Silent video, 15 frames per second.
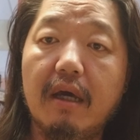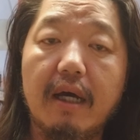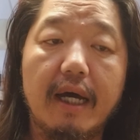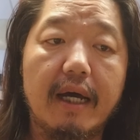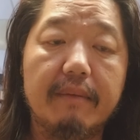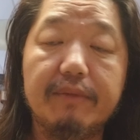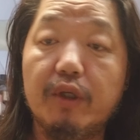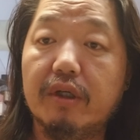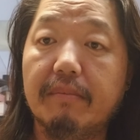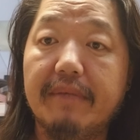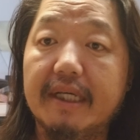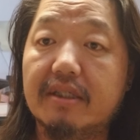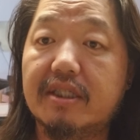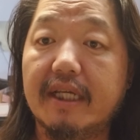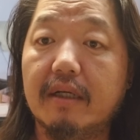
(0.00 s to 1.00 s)
Um, you can
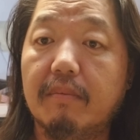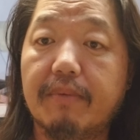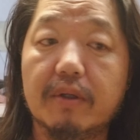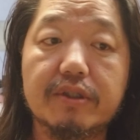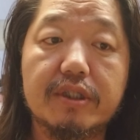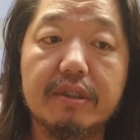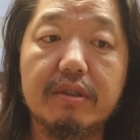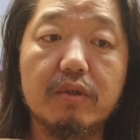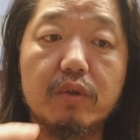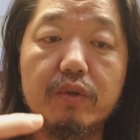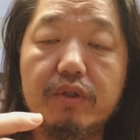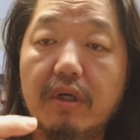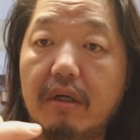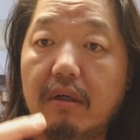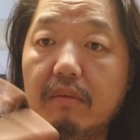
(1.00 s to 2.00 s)
be a single person who,
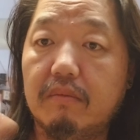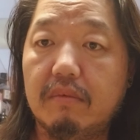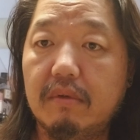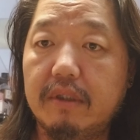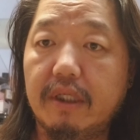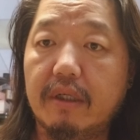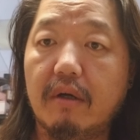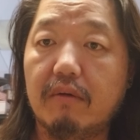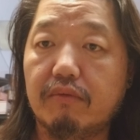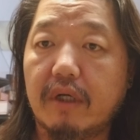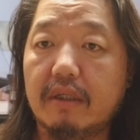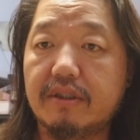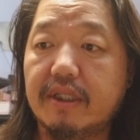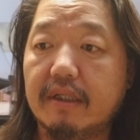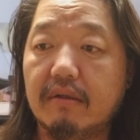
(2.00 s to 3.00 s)
or you know,
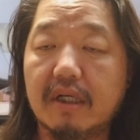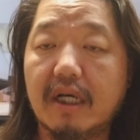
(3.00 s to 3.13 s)
a single